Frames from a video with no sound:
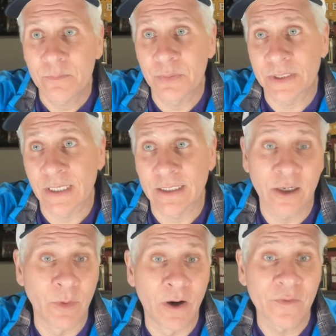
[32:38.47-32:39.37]
But can he
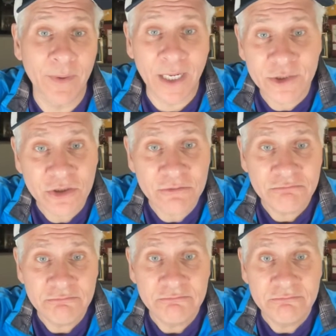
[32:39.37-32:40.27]
come off the bench?
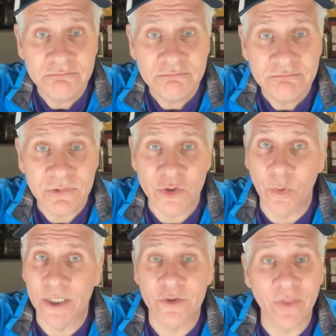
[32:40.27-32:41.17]
Does he
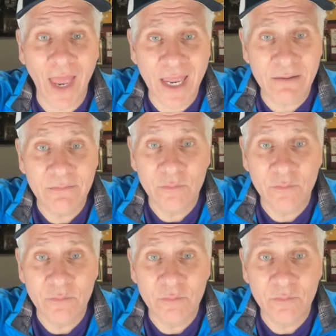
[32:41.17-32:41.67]
want to do that?